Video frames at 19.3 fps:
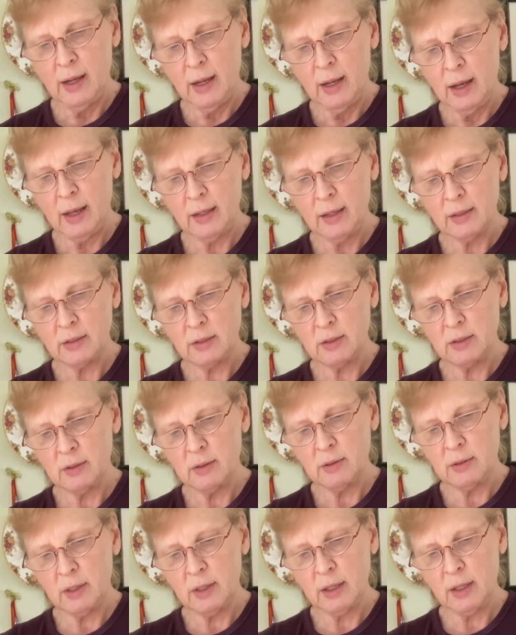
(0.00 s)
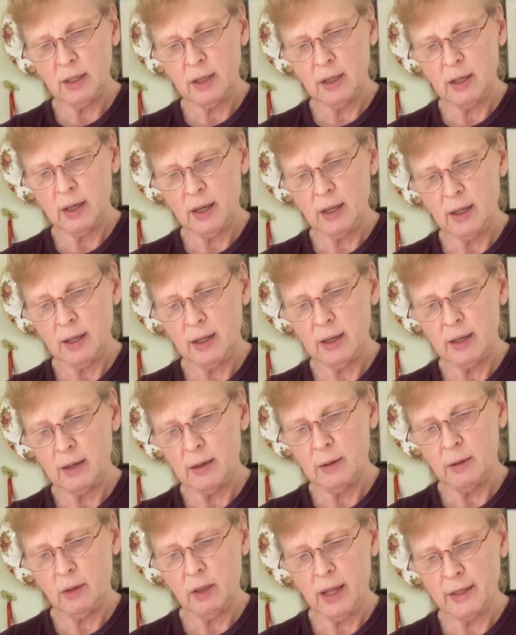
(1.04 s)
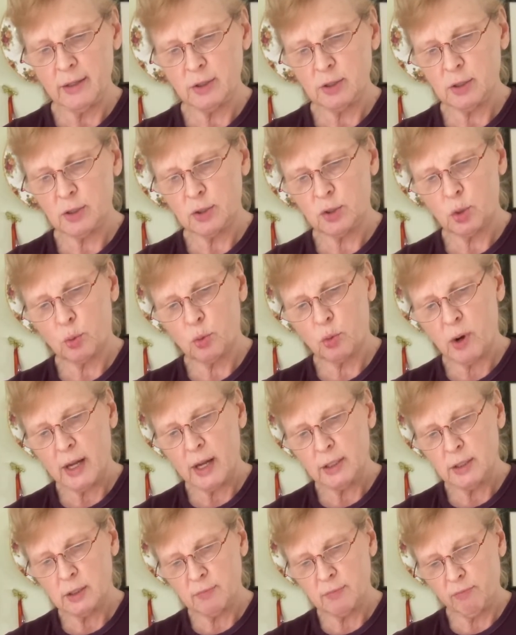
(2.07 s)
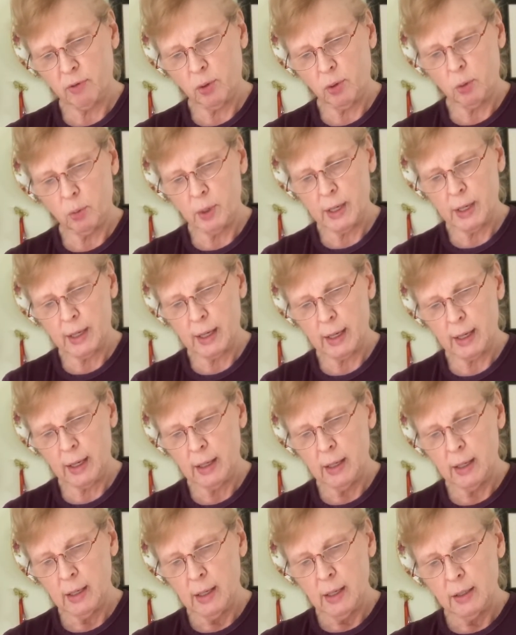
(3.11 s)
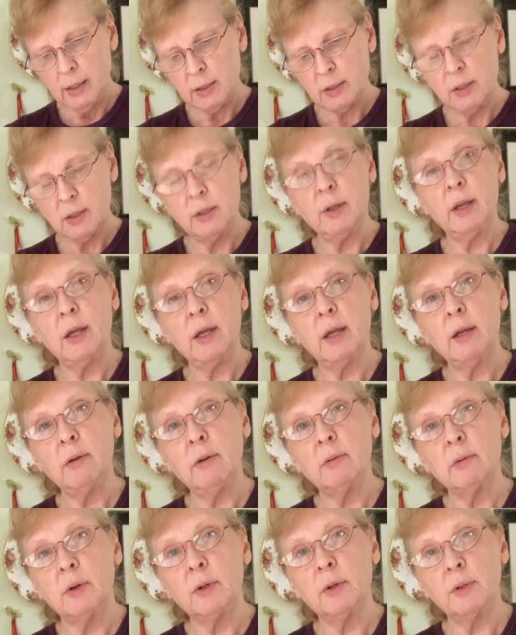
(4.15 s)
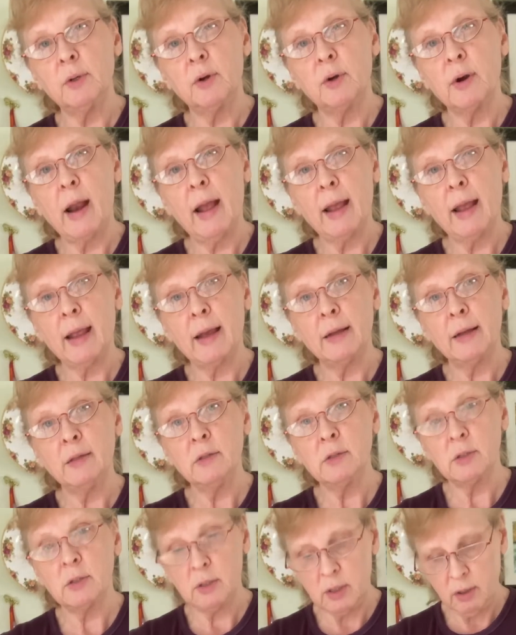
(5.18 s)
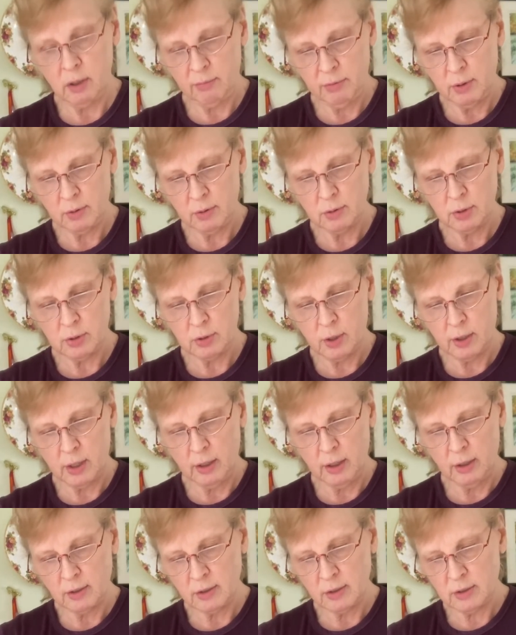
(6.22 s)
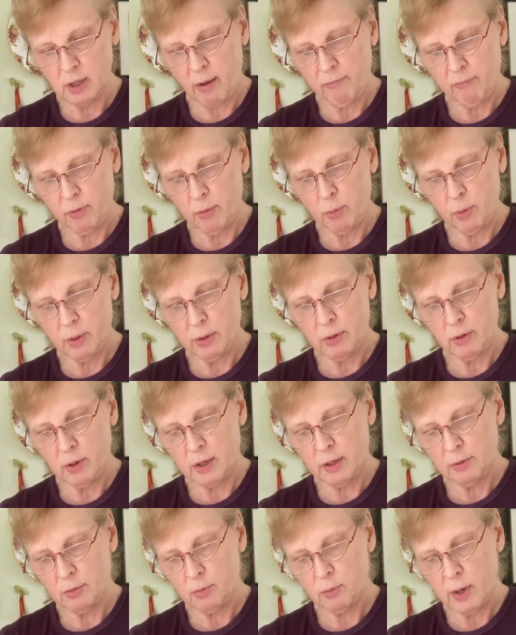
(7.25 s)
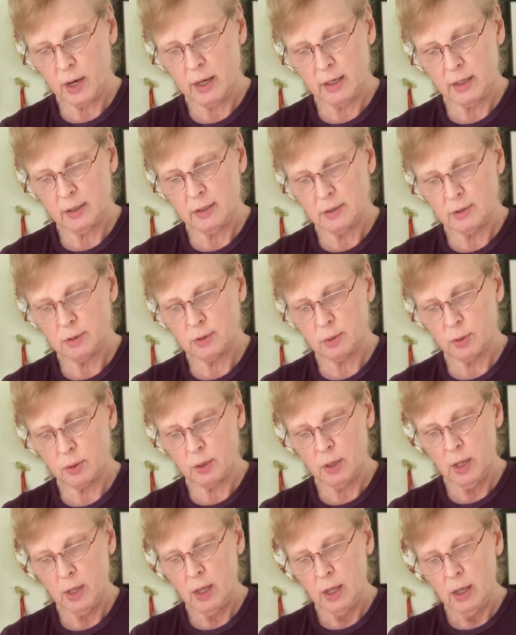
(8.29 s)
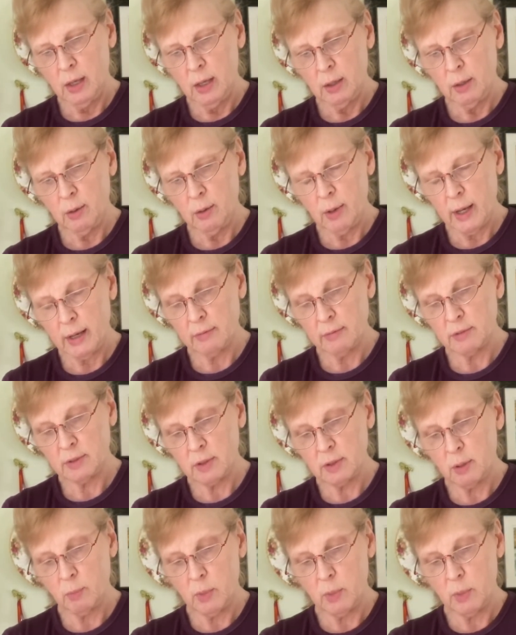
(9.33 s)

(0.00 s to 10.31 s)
It's certainly a less stressful way to knit on your hands if you're starting to suffer with arthritis or you have some